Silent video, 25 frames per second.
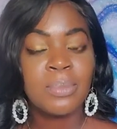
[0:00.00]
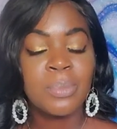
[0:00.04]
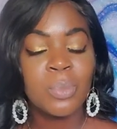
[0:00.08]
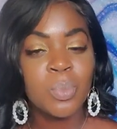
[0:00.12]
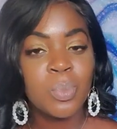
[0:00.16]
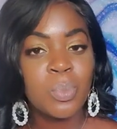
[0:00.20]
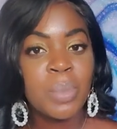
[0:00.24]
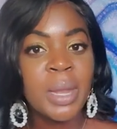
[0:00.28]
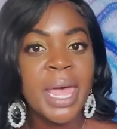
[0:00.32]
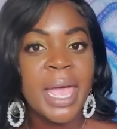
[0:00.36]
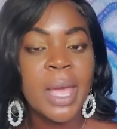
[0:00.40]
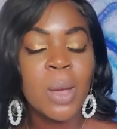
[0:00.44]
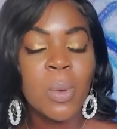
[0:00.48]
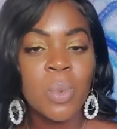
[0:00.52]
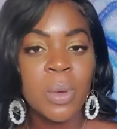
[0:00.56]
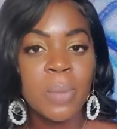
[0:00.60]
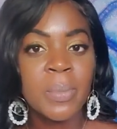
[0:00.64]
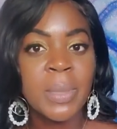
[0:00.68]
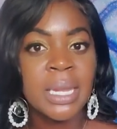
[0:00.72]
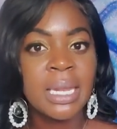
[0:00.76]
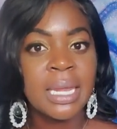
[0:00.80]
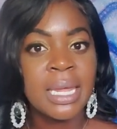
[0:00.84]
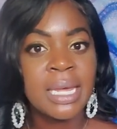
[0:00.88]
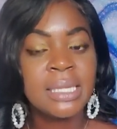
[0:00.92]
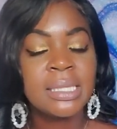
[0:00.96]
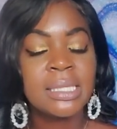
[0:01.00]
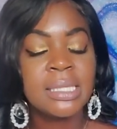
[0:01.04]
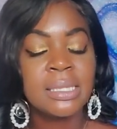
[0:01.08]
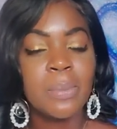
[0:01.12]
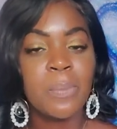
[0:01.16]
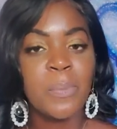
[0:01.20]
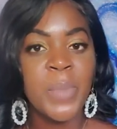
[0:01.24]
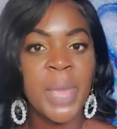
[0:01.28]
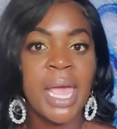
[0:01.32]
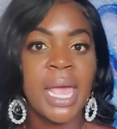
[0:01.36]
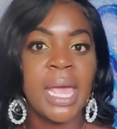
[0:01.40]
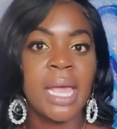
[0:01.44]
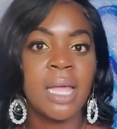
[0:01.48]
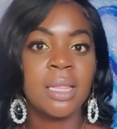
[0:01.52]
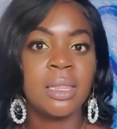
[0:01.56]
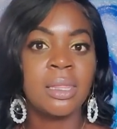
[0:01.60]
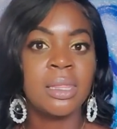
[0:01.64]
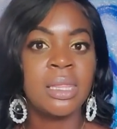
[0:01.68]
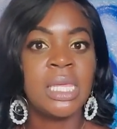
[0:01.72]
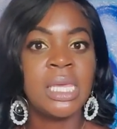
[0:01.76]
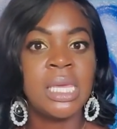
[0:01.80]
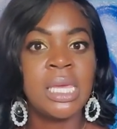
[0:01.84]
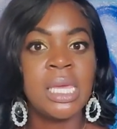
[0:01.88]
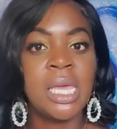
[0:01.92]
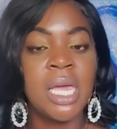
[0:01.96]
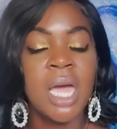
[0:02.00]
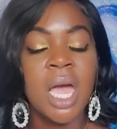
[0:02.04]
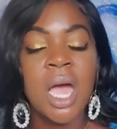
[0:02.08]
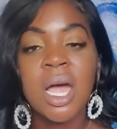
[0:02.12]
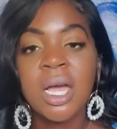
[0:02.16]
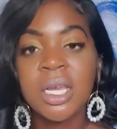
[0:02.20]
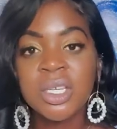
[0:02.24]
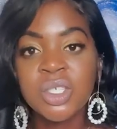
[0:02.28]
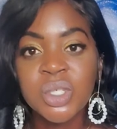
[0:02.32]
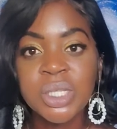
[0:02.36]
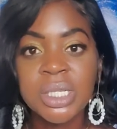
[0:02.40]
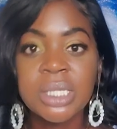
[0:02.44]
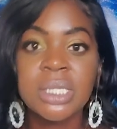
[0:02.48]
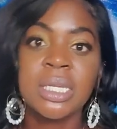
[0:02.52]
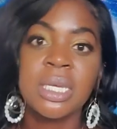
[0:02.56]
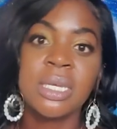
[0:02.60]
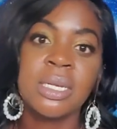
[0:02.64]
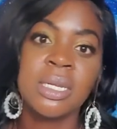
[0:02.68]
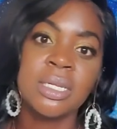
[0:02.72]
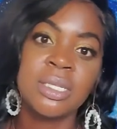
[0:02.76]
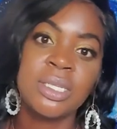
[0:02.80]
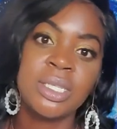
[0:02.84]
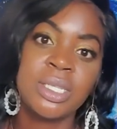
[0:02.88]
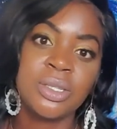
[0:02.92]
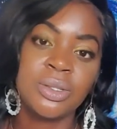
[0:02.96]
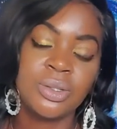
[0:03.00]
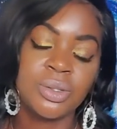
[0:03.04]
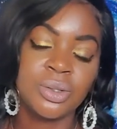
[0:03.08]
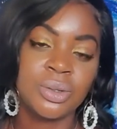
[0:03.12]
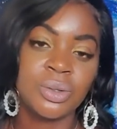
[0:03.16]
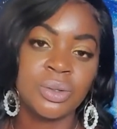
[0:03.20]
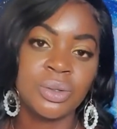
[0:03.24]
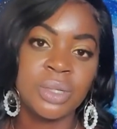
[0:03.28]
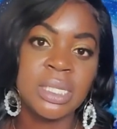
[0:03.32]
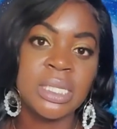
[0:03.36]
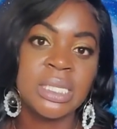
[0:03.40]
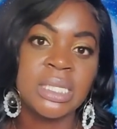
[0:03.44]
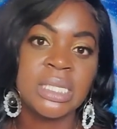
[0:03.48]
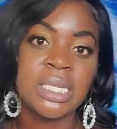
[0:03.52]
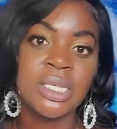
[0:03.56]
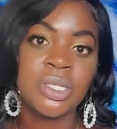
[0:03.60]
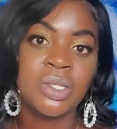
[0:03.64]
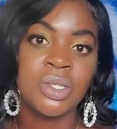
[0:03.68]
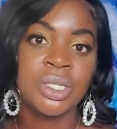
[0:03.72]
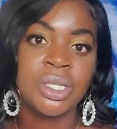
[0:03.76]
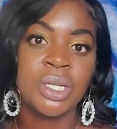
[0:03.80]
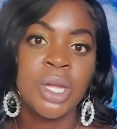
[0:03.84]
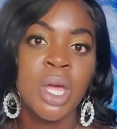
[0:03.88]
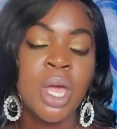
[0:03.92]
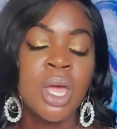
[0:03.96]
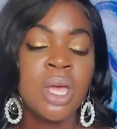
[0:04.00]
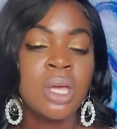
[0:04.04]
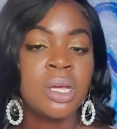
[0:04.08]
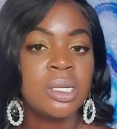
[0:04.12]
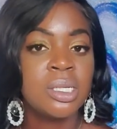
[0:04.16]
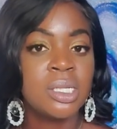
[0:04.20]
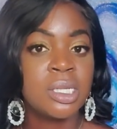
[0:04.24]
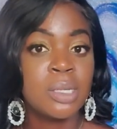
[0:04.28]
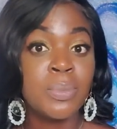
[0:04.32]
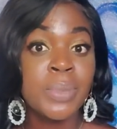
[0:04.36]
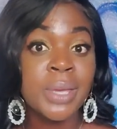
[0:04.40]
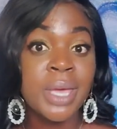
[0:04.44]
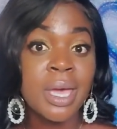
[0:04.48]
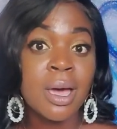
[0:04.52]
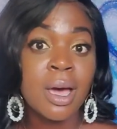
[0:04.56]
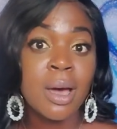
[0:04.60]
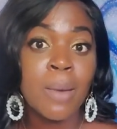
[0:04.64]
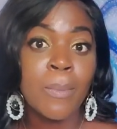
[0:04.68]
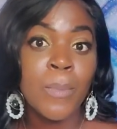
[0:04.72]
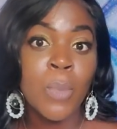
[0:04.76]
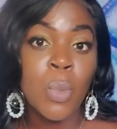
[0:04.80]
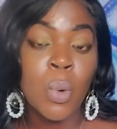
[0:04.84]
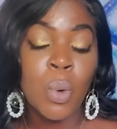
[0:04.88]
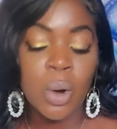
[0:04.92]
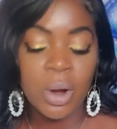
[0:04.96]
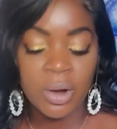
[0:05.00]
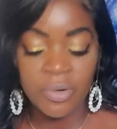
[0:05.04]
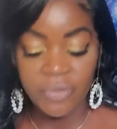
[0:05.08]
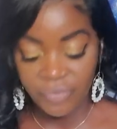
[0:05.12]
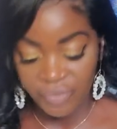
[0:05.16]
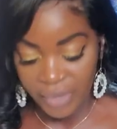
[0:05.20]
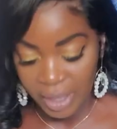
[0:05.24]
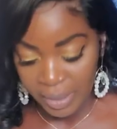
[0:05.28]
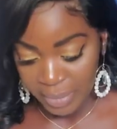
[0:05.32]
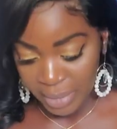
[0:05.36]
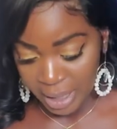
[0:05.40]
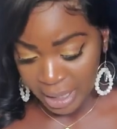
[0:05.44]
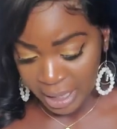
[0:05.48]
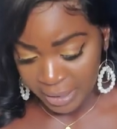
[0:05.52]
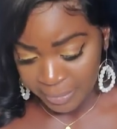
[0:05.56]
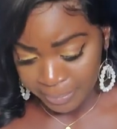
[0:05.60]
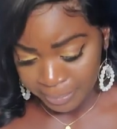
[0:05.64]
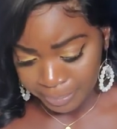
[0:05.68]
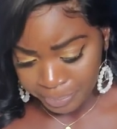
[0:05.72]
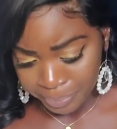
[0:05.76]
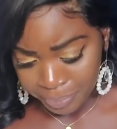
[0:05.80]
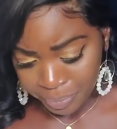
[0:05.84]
Black women, let's make the conscious and intentional decision to become more feminine.